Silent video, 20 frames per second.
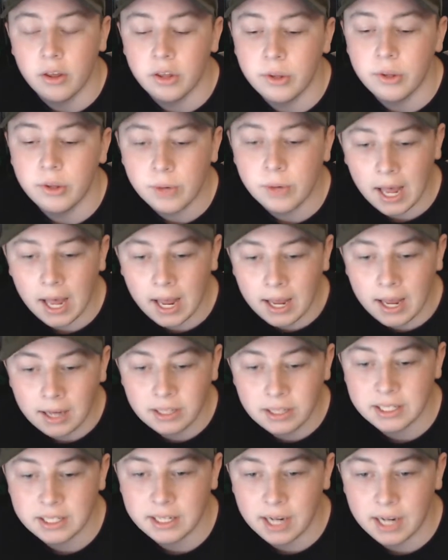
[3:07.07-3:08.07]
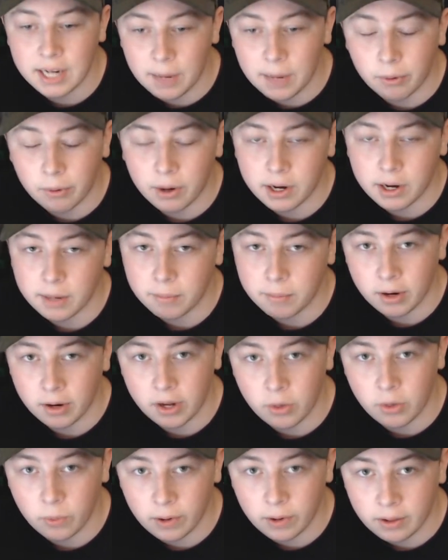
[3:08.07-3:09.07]
You can stop running pretty
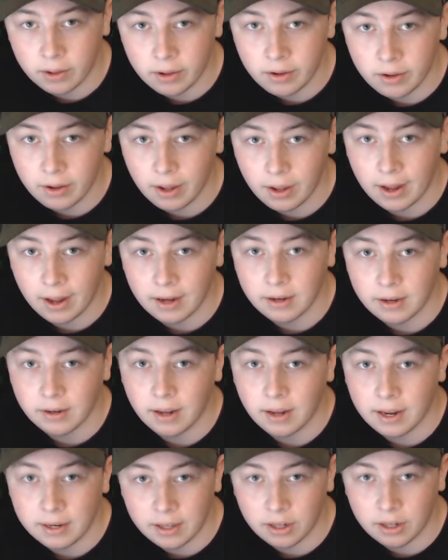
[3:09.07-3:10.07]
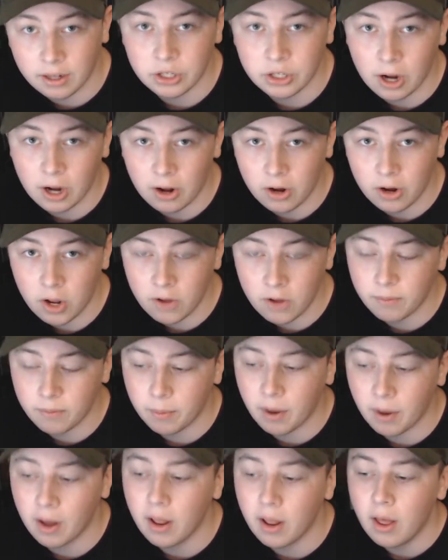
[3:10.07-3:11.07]
quickly and get a shot off,
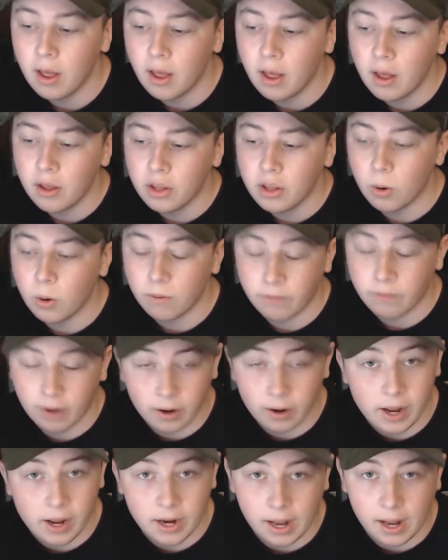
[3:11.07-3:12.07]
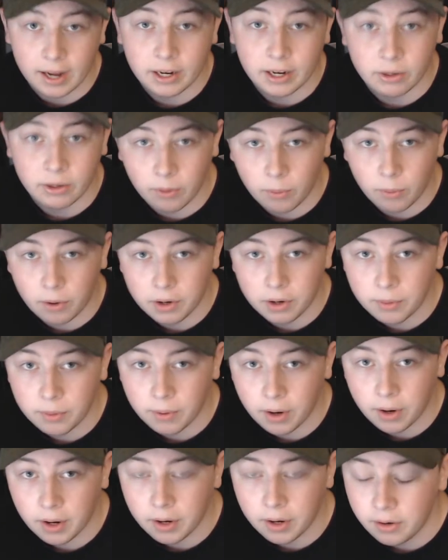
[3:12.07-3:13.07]
but you are very inaccurate while you
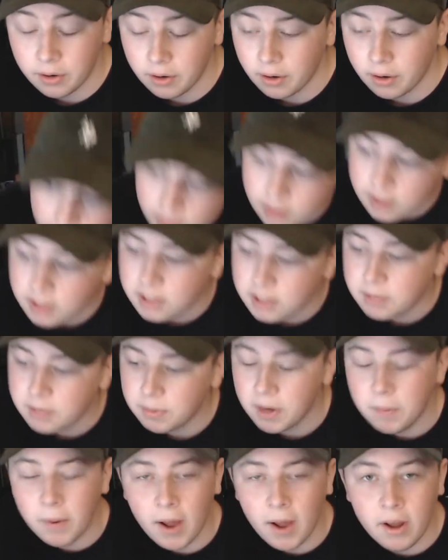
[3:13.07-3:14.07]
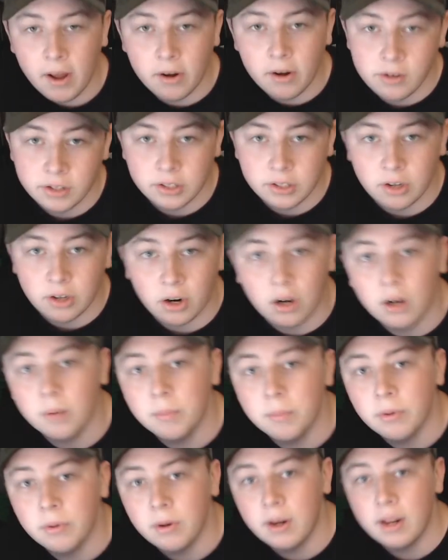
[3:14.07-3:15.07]
run. Spray patterns are
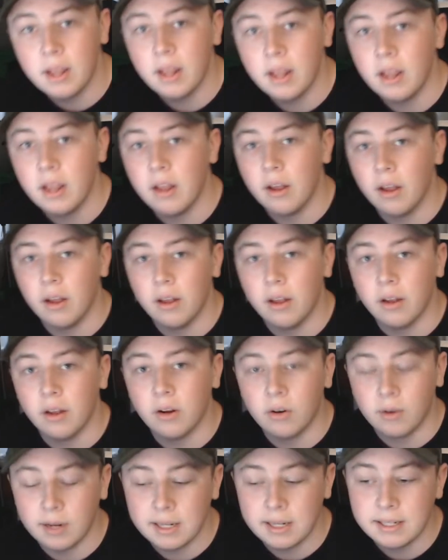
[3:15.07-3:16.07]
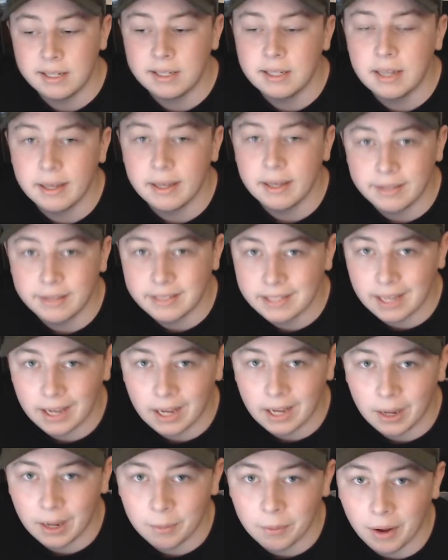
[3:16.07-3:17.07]
pretty crazy in this
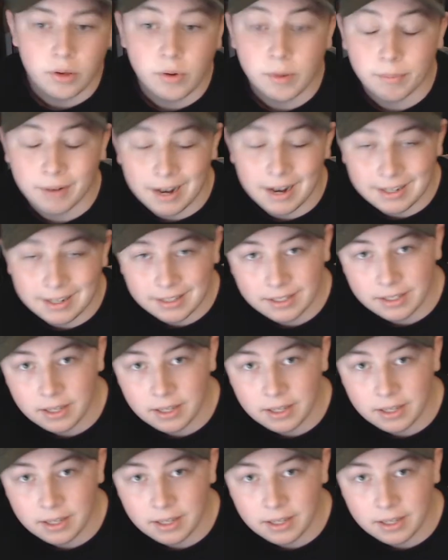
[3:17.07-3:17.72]
game. You can practice